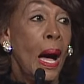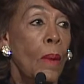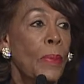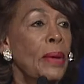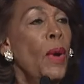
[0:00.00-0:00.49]

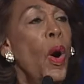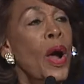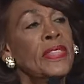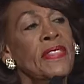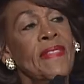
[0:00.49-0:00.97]
But more
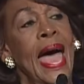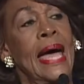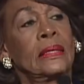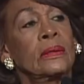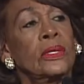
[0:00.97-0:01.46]
than
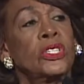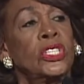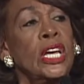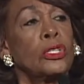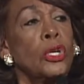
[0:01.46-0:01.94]
that,
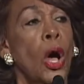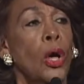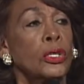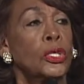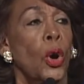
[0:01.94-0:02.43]
she is
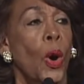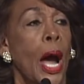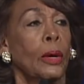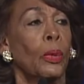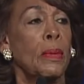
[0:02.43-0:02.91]
also
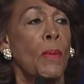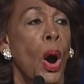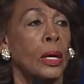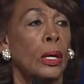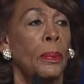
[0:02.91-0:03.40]
a
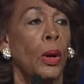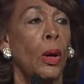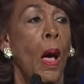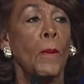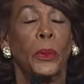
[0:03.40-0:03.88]

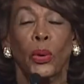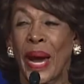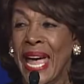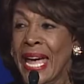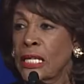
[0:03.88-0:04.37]
remarkable,
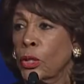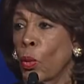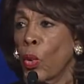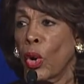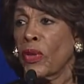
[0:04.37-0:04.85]

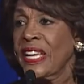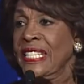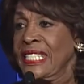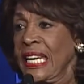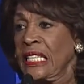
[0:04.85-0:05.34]
praiseworthy
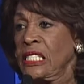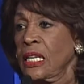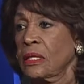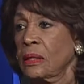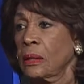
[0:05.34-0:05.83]

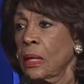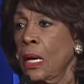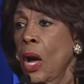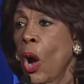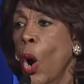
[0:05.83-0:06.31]
citizen.
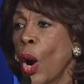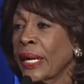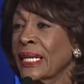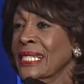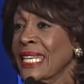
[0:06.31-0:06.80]

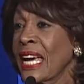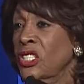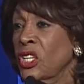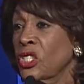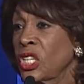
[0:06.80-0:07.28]

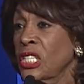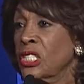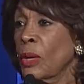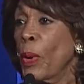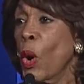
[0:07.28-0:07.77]
Organizations she
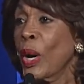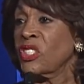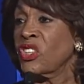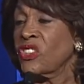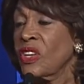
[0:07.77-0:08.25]

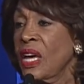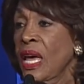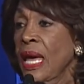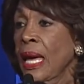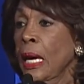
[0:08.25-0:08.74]
supports
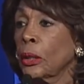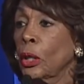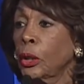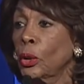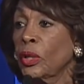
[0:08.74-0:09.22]

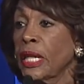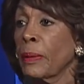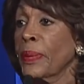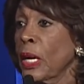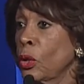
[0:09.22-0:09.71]
include the
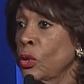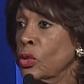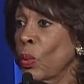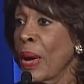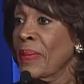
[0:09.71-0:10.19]

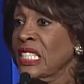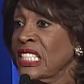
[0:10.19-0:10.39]
Abused Women's